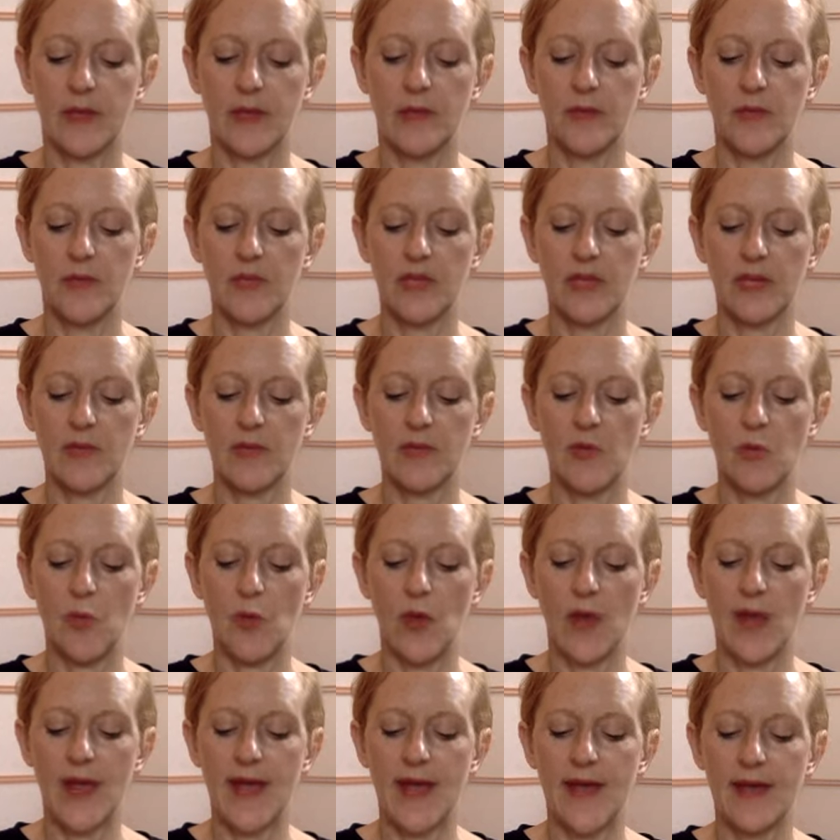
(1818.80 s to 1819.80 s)
Become
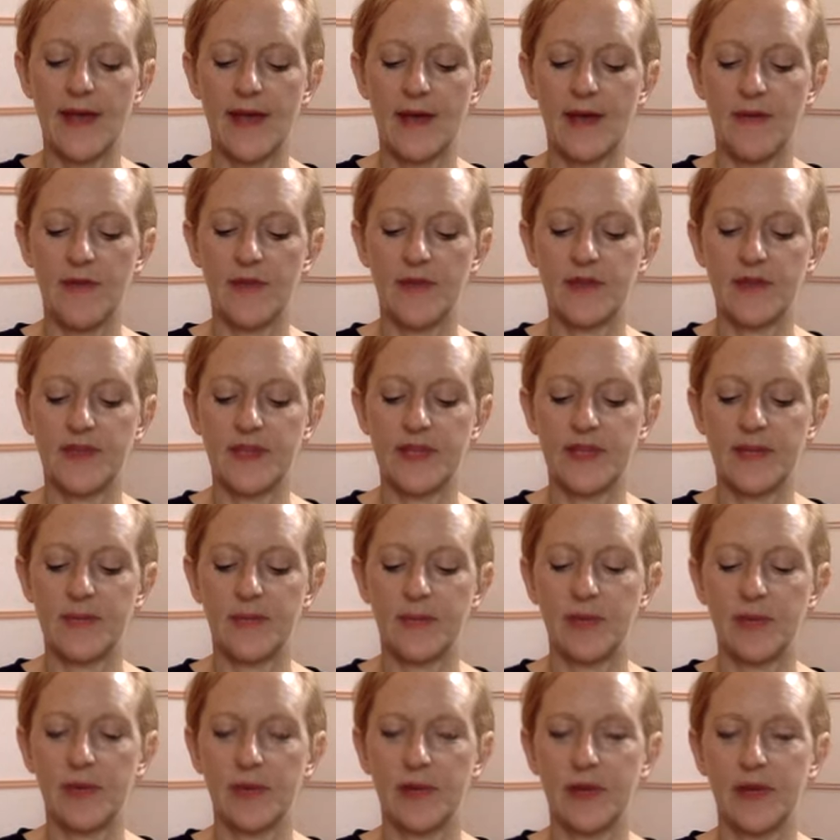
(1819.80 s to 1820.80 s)
aware of the deep,
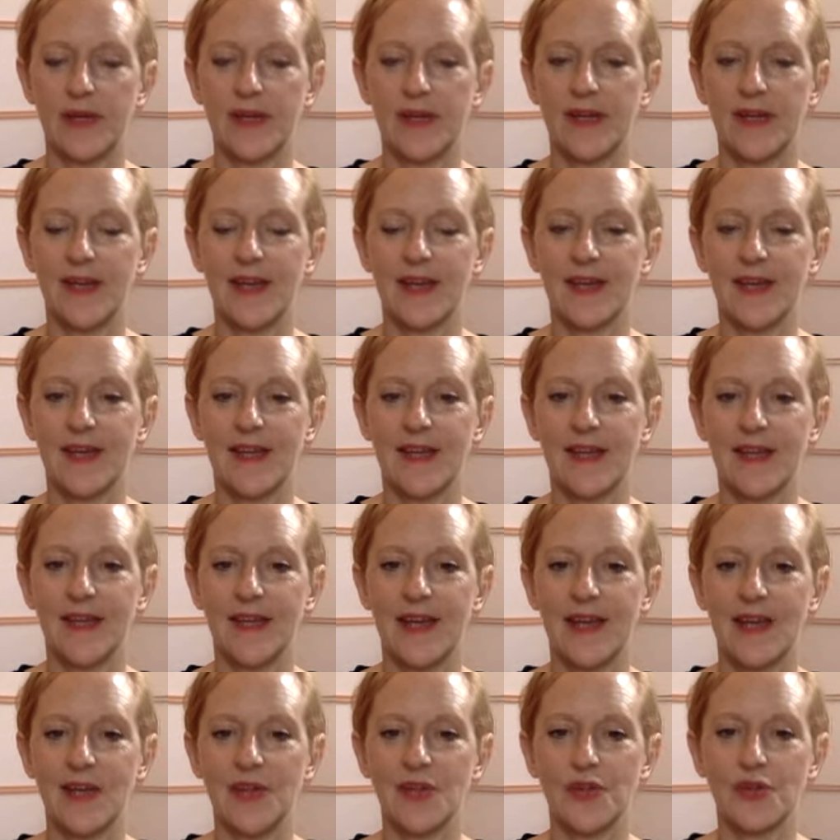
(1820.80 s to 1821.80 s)

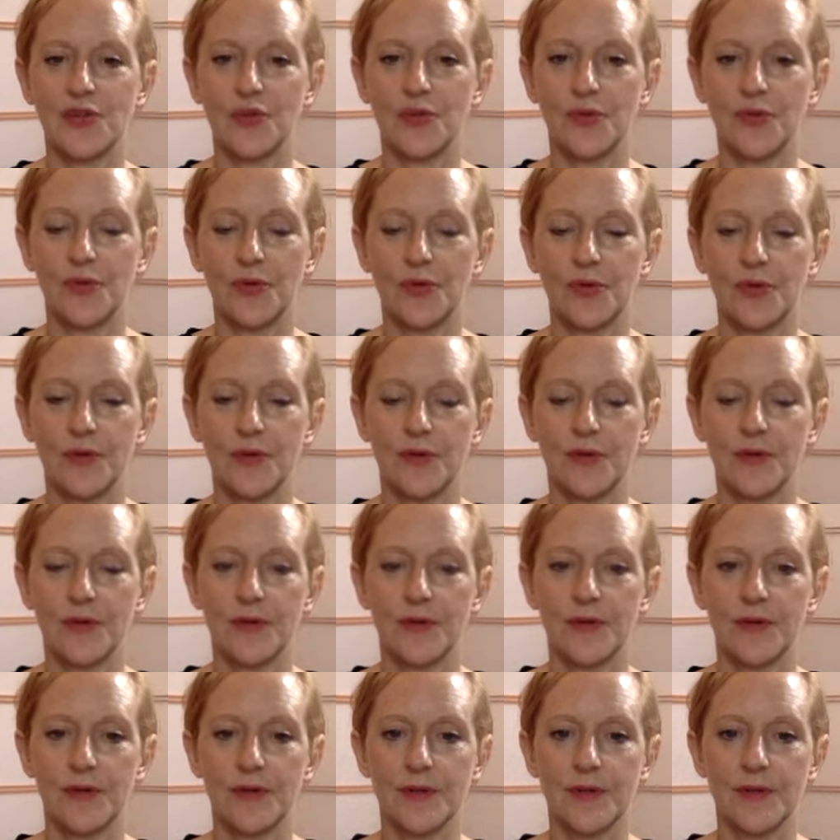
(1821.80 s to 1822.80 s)
natural,
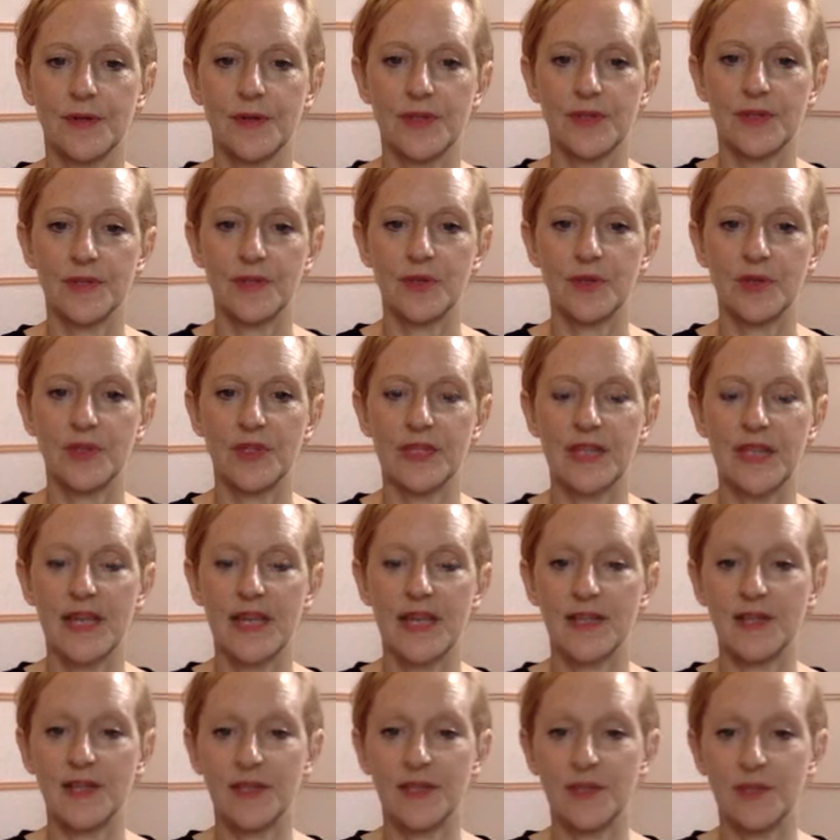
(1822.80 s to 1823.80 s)

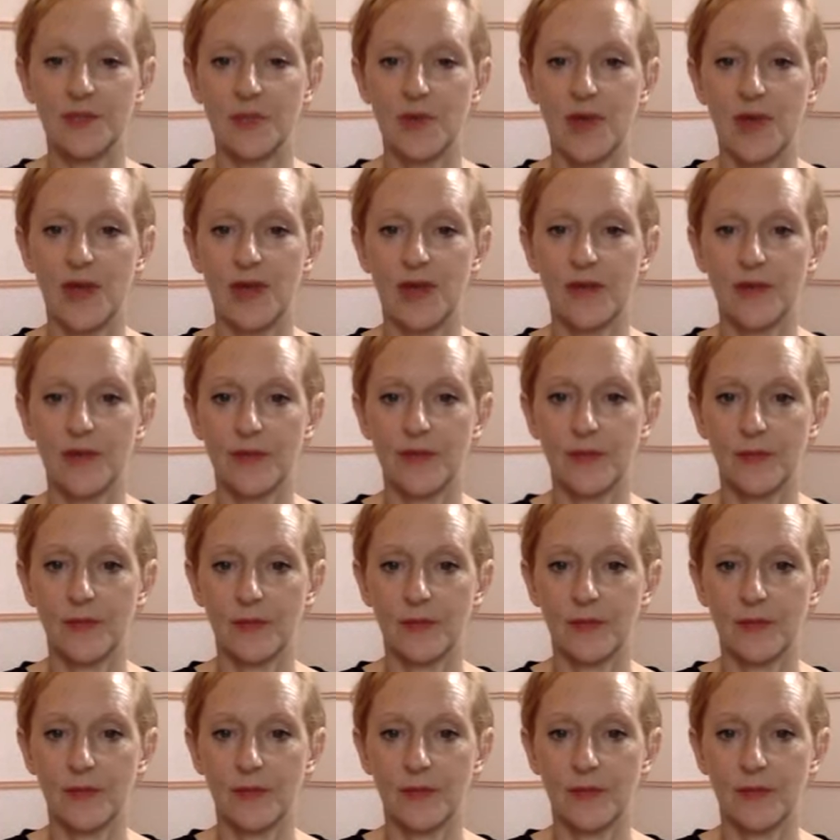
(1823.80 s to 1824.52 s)
spontaneous breath.